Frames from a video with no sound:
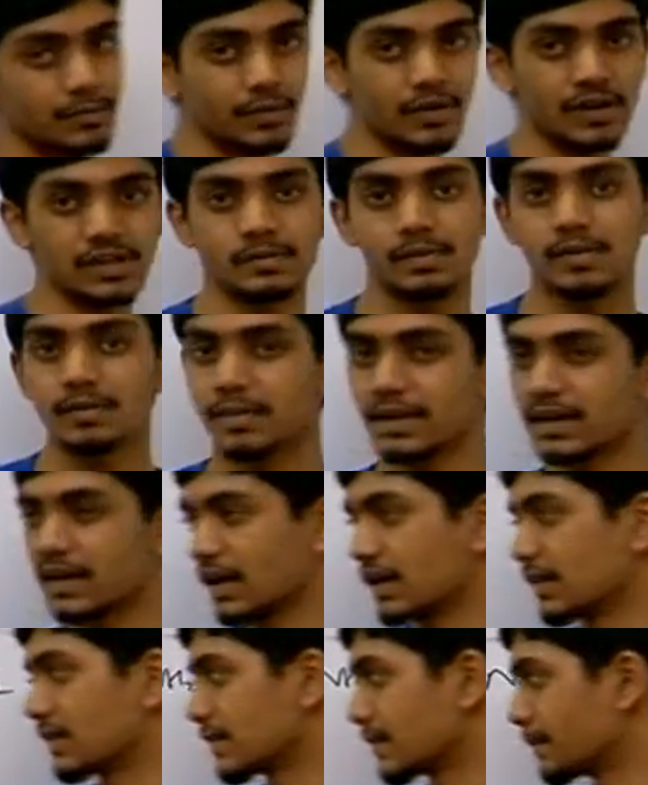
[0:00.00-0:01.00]
possible
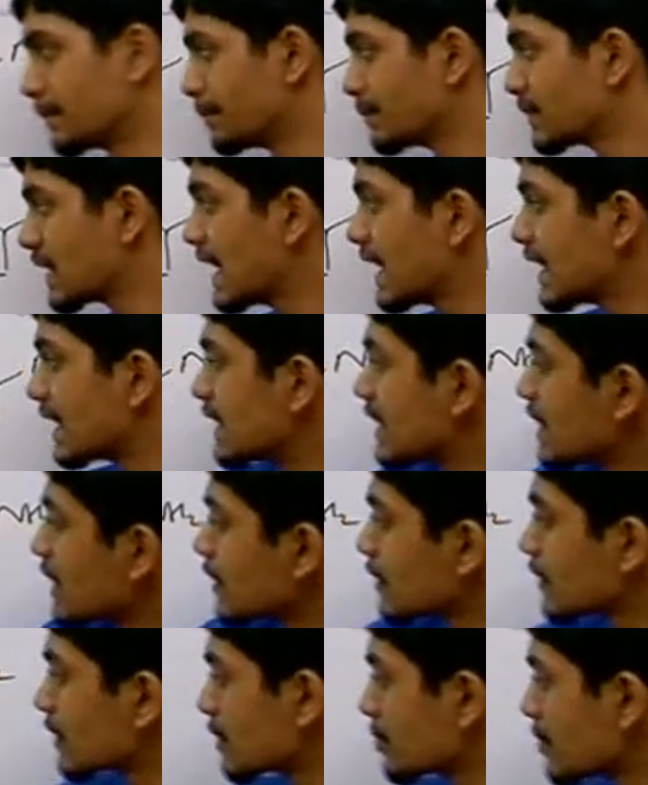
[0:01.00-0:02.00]
mechanism?
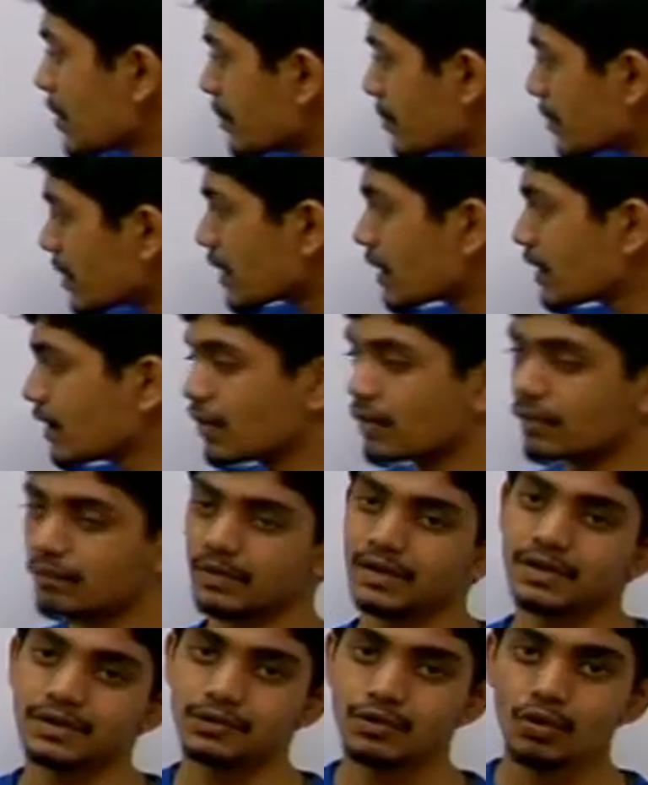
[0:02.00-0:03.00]
Here remember,
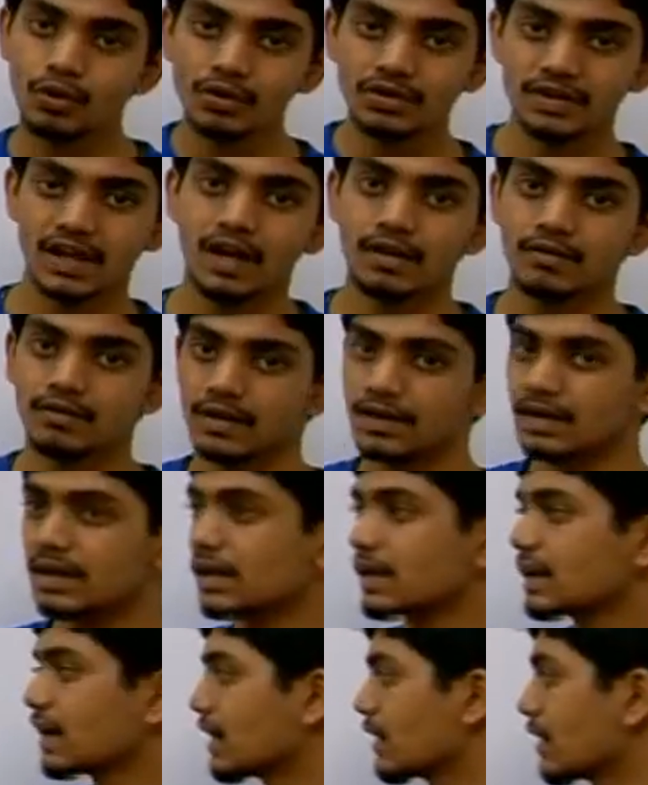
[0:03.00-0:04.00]
we don't have
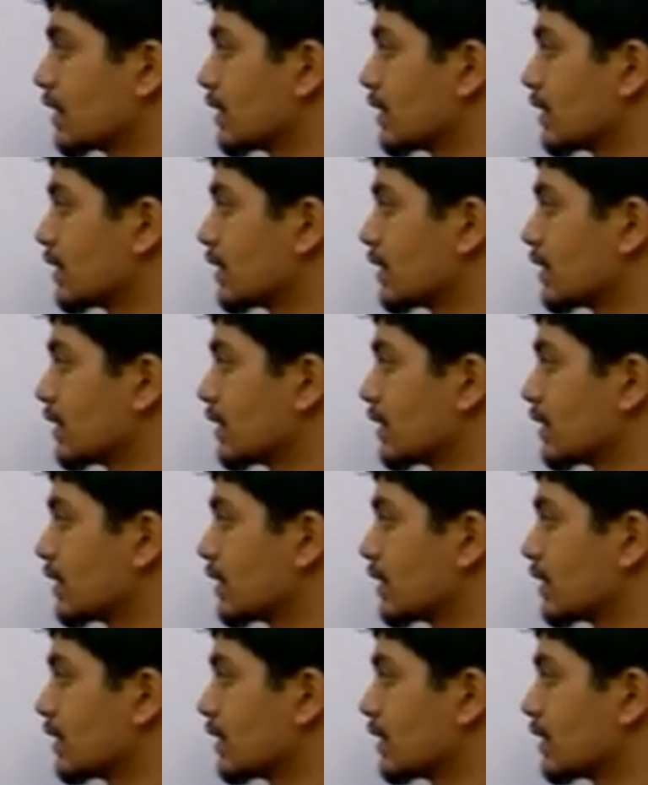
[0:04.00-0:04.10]
any